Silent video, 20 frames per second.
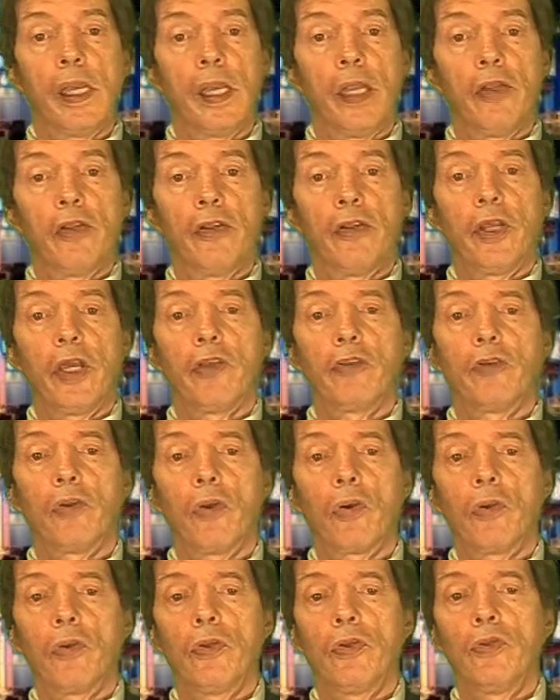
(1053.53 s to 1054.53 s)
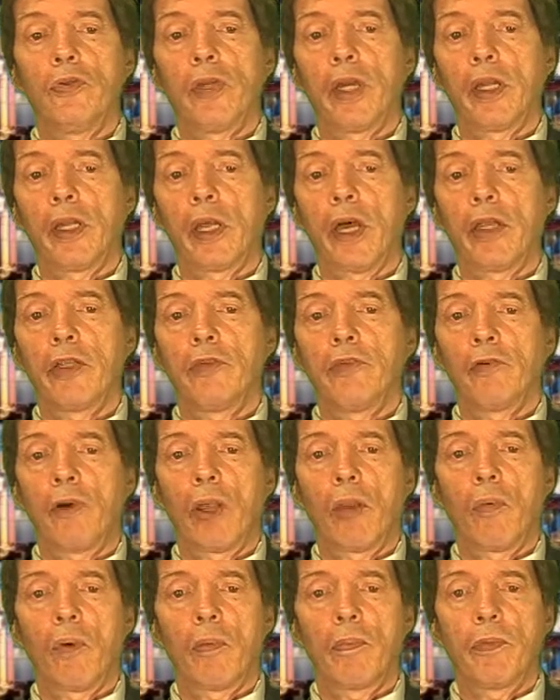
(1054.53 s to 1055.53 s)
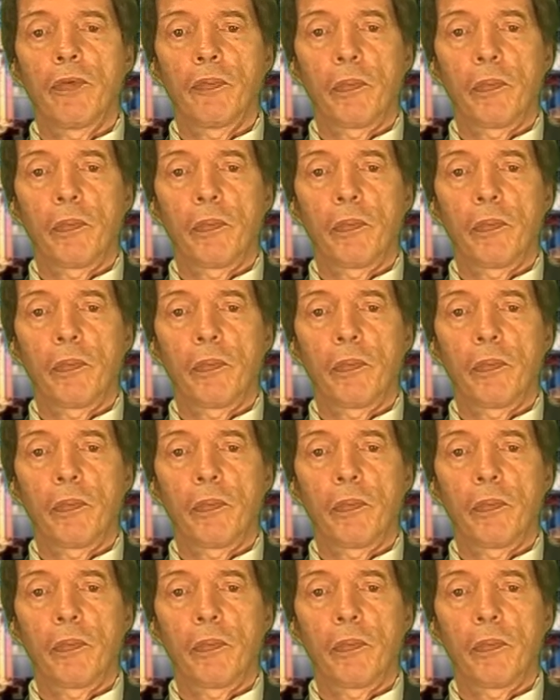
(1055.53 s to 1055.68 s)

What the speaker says: In today's local news headlines, follow-up